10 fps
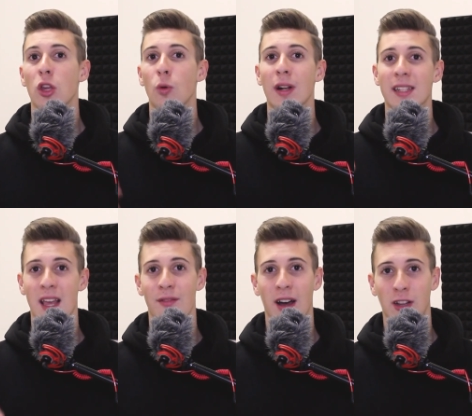you will
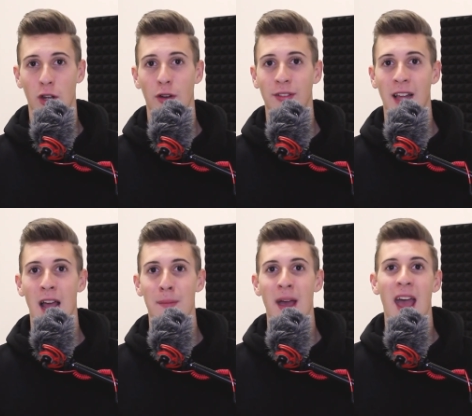save a ton of
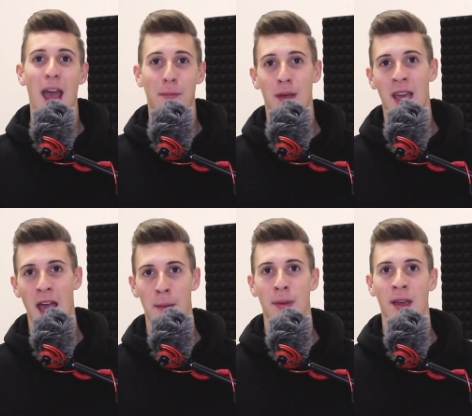time and be
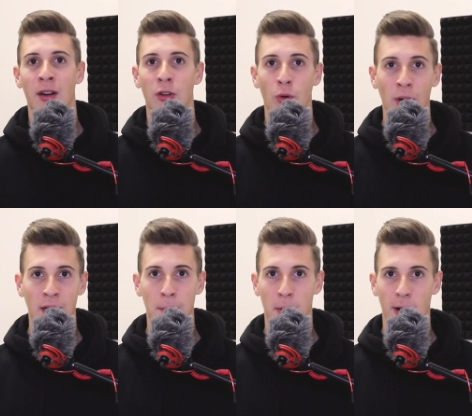happier during
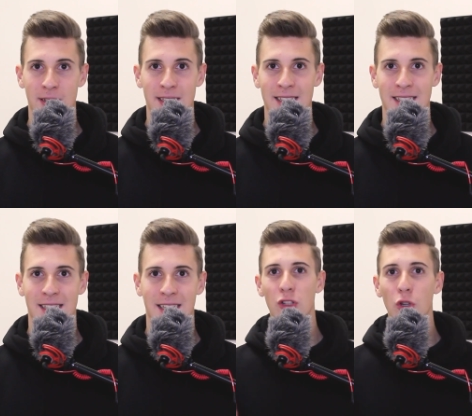the
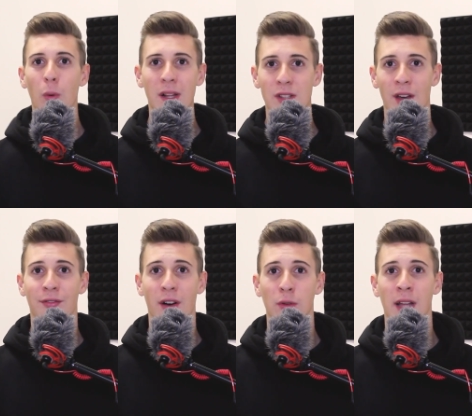process. So once you
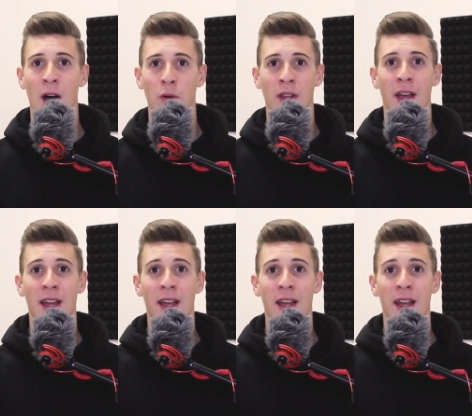have found out